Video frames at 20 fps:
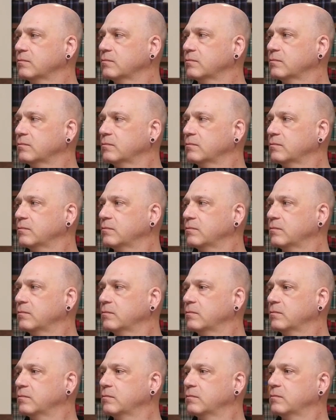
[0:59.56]

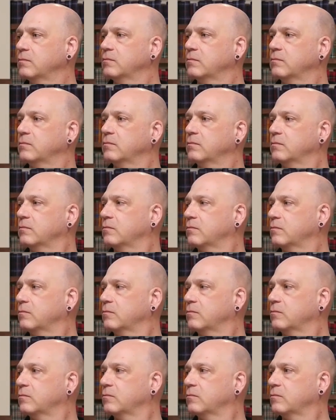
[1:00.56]

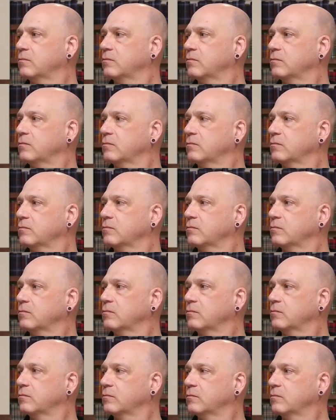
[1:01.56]

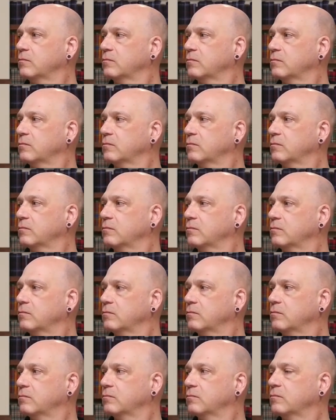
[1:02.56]

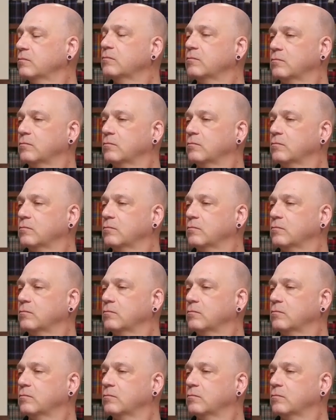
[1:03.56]
No words are spoken by the person on screen.